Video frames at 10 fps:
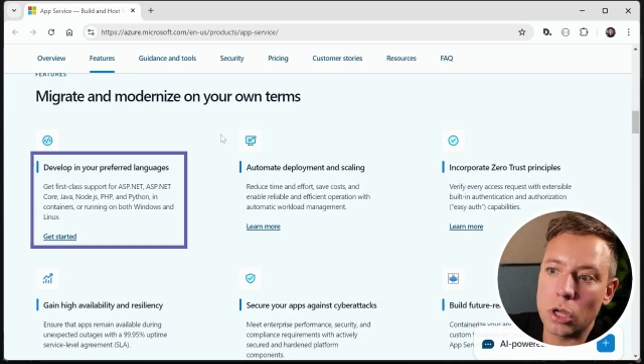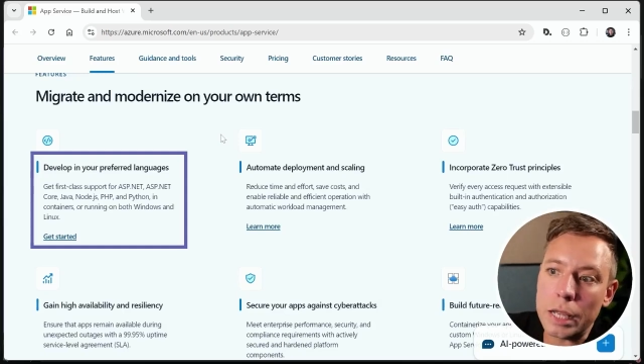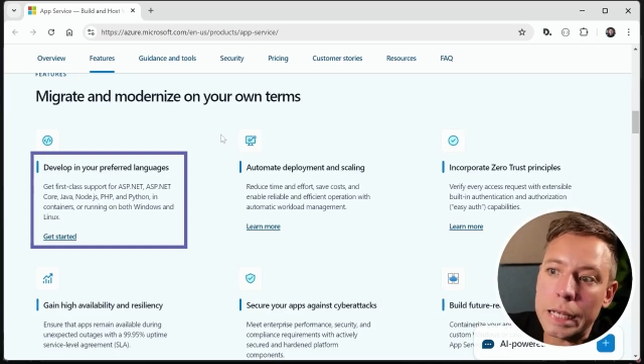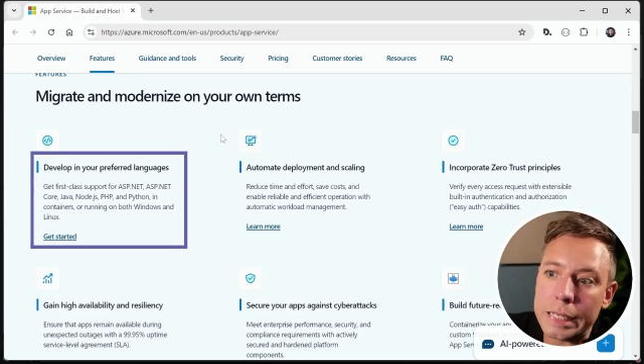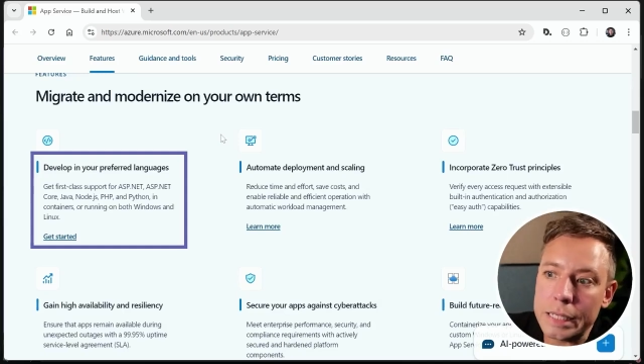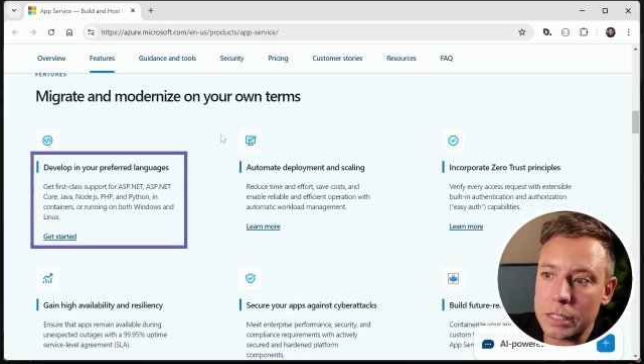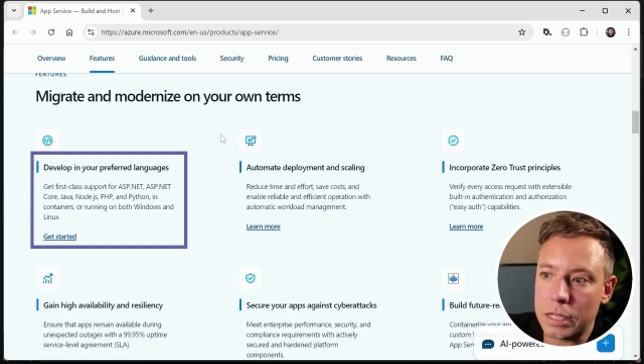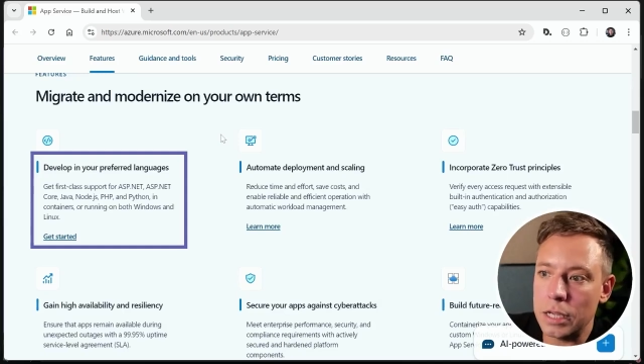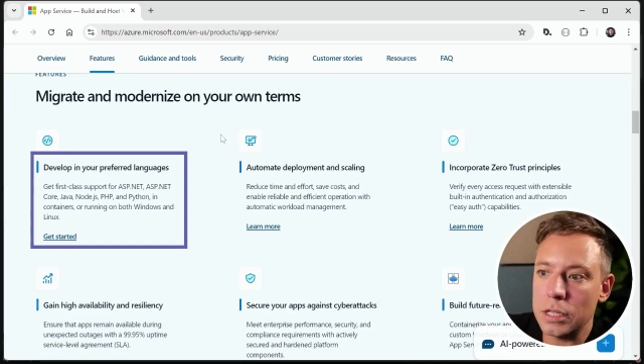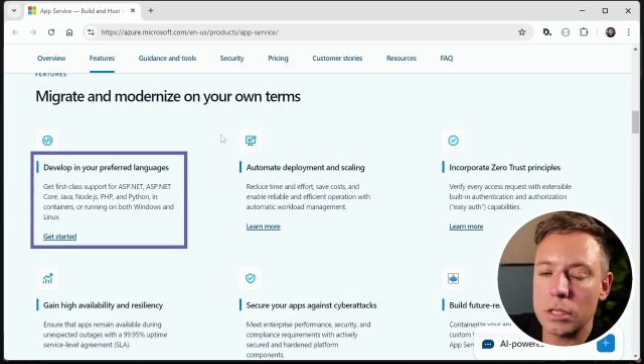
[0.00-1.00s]
in this
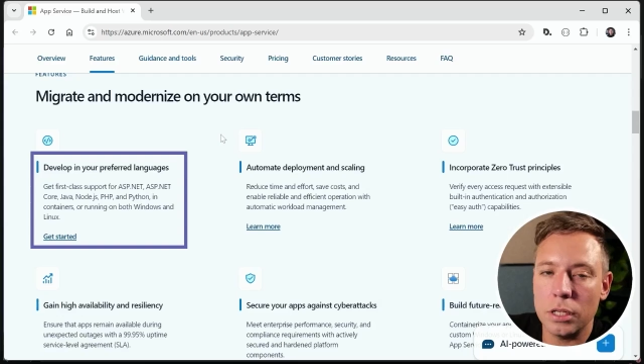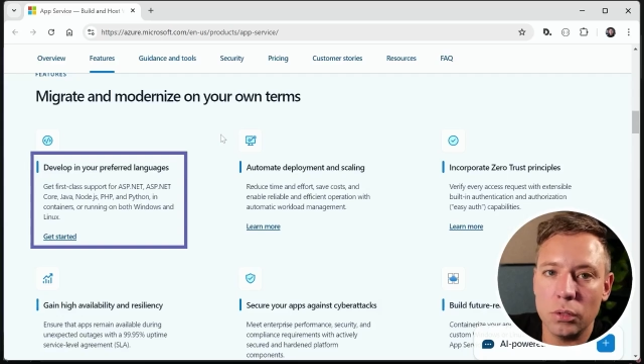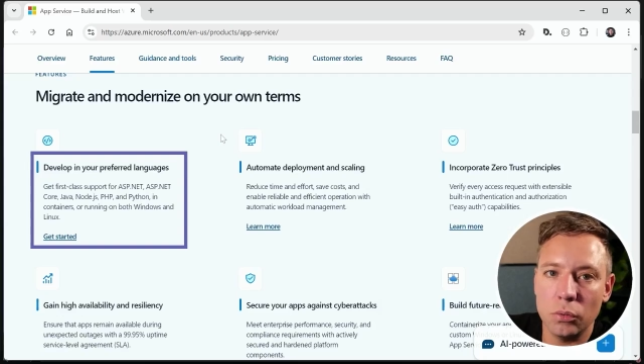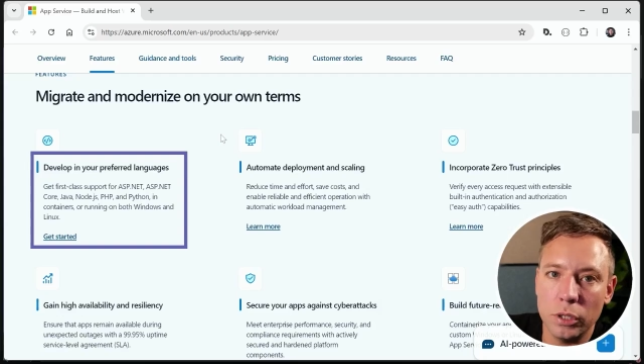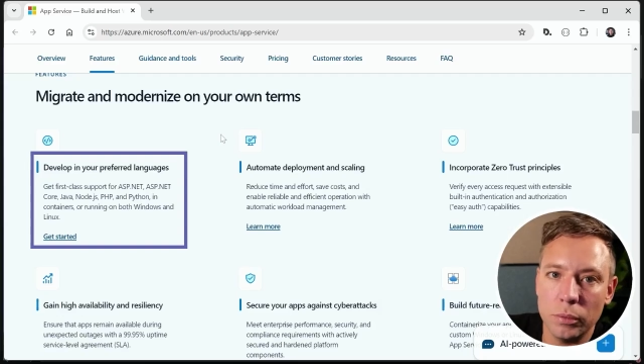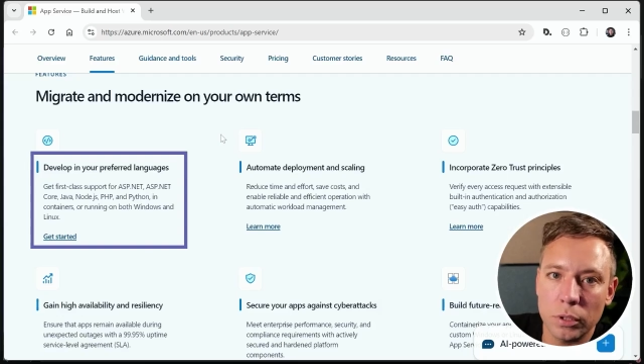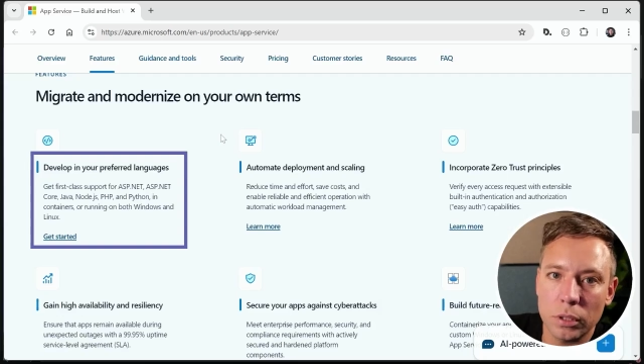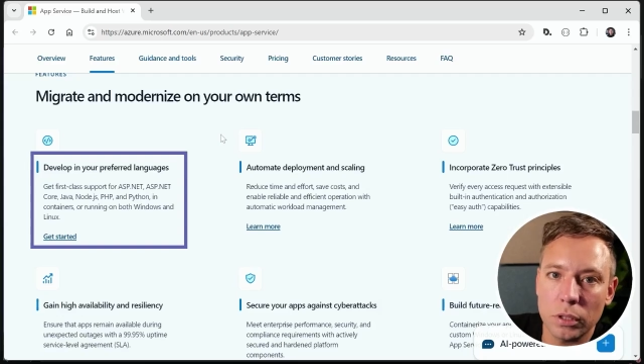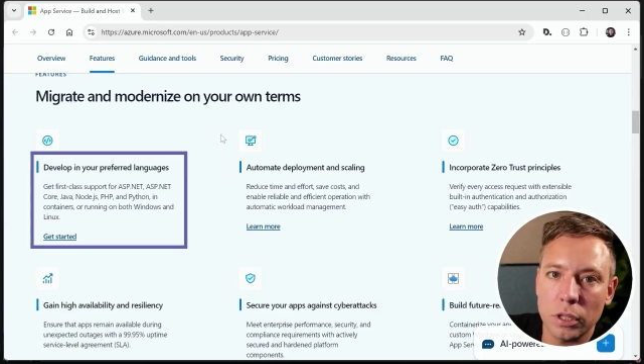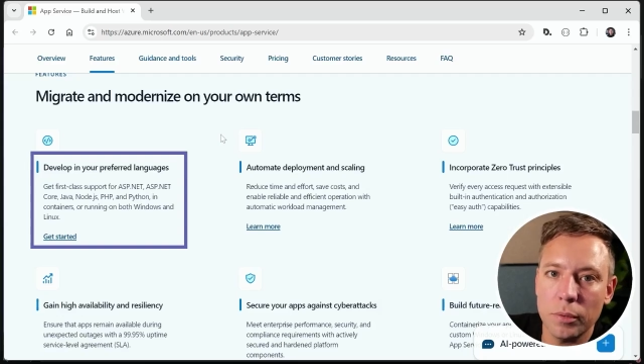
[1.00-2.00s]
case including
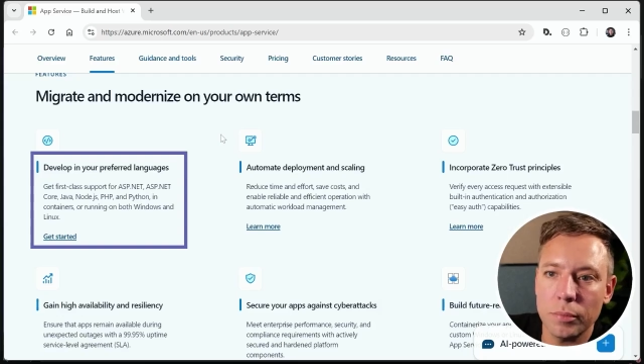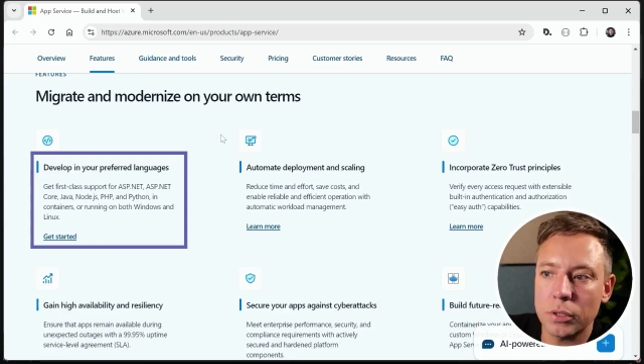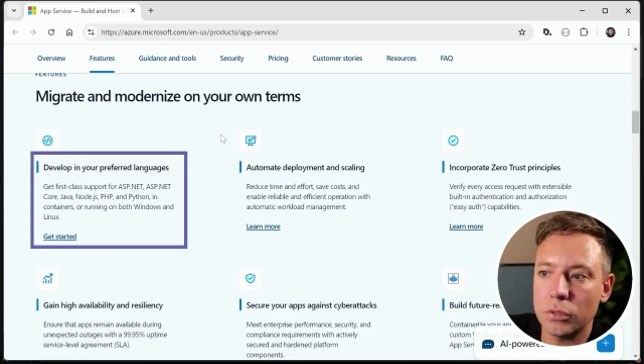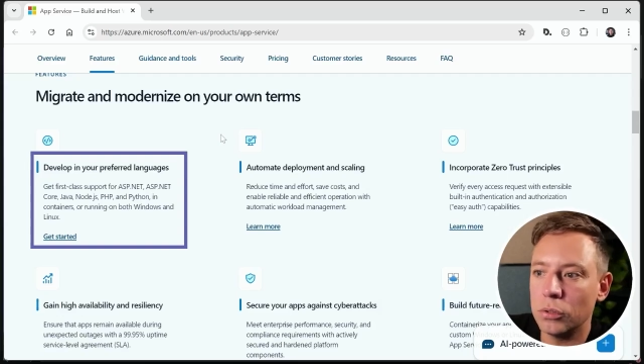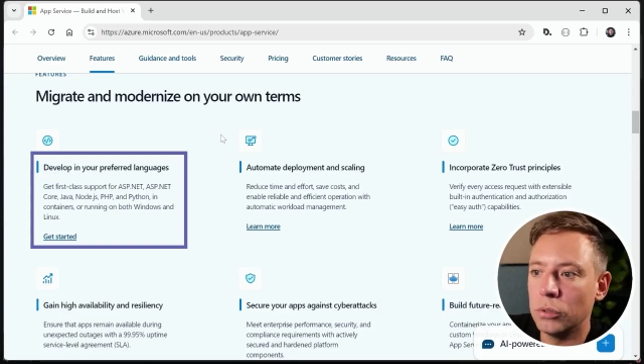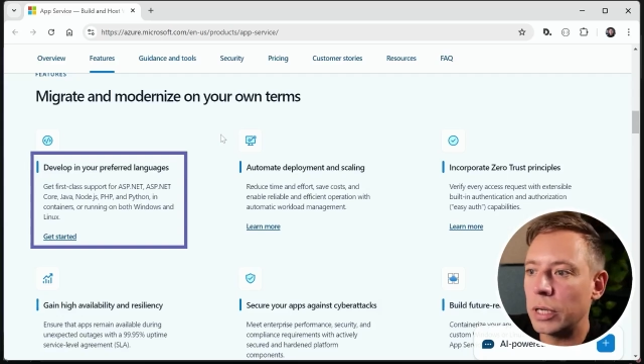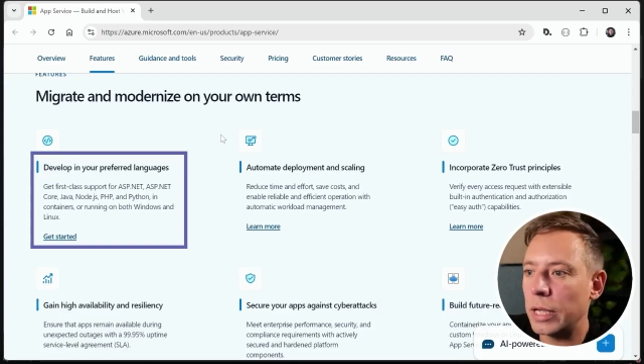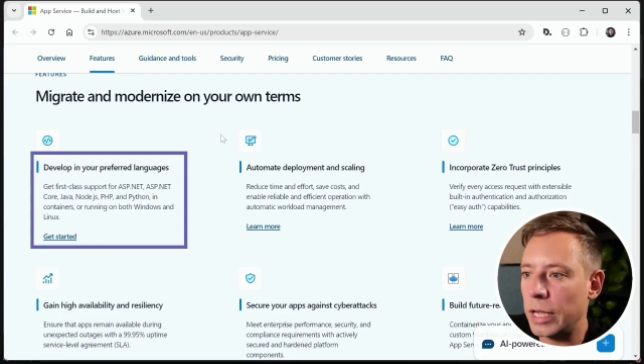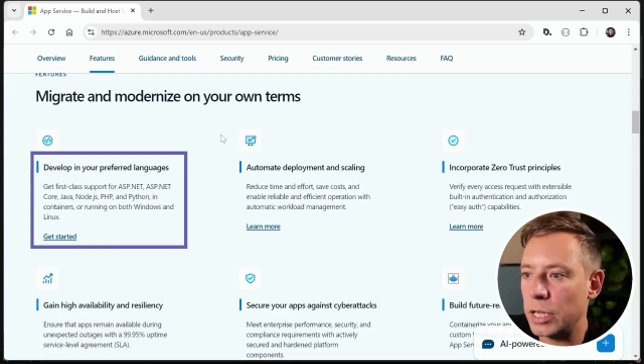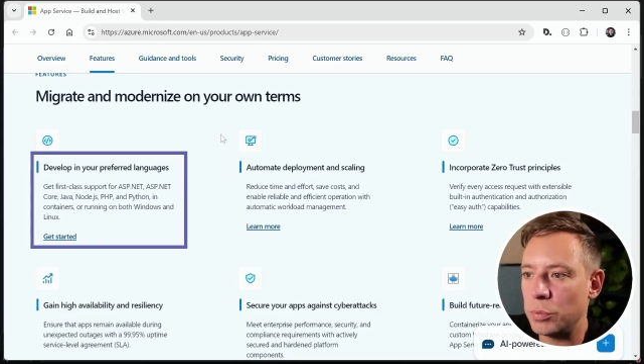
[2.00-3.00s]
but not limited to
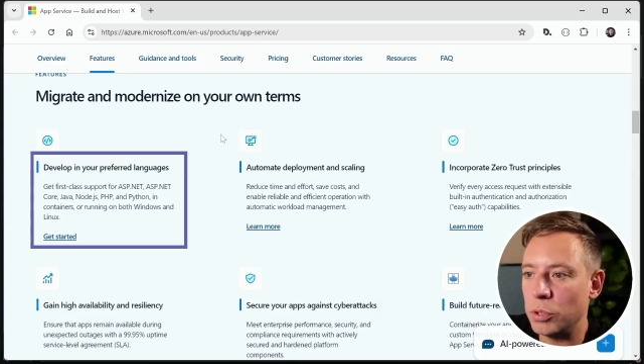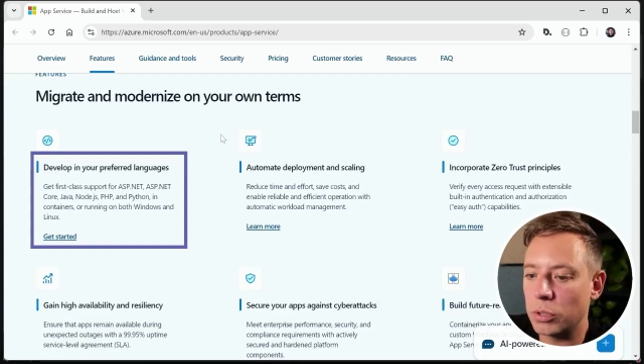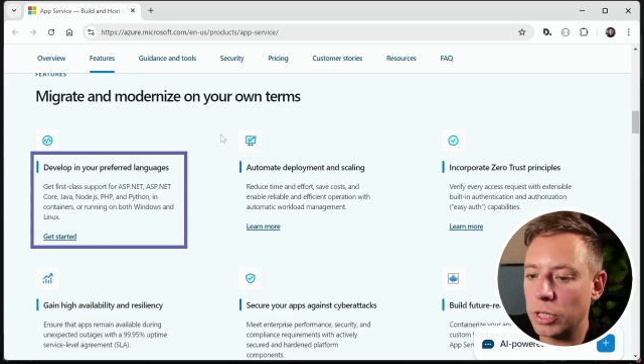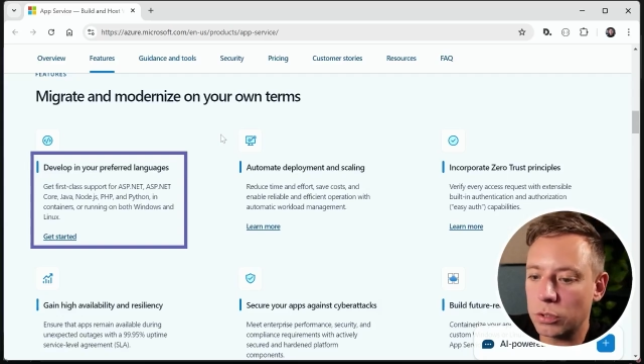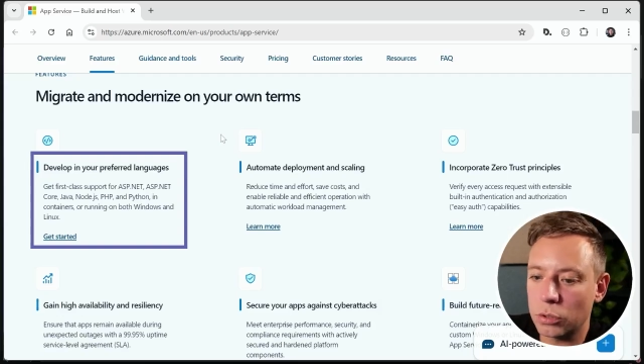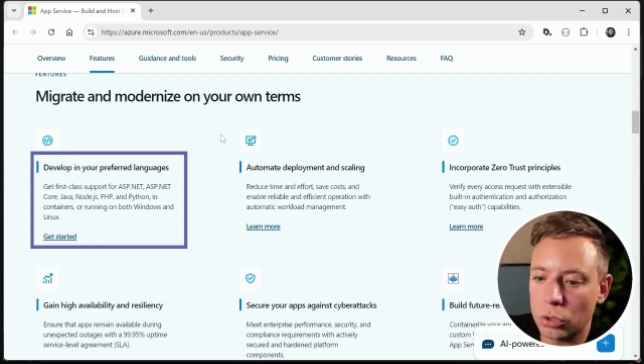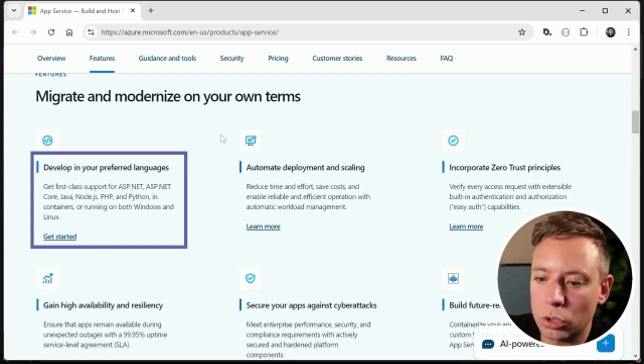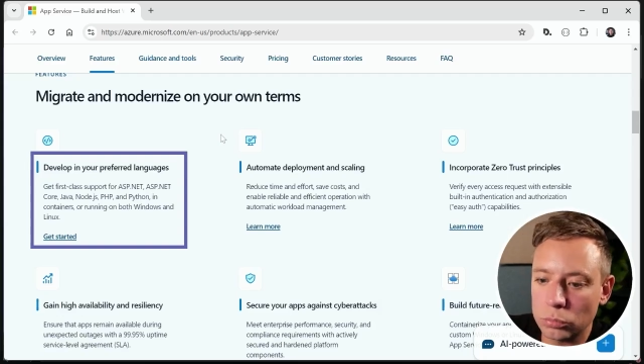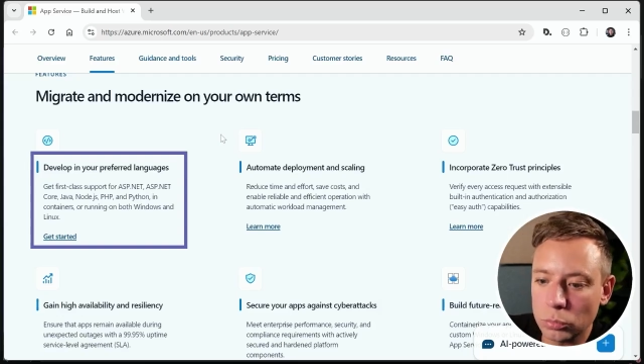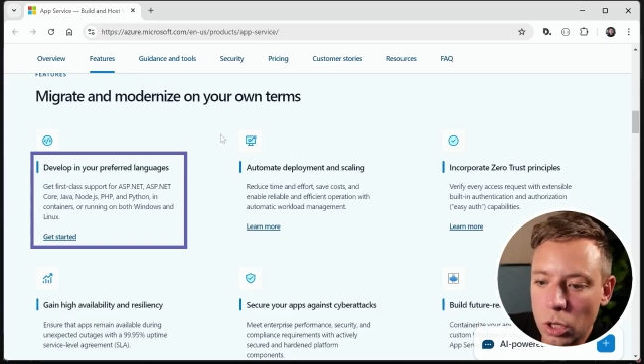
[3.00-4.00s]
ASP.NET Core,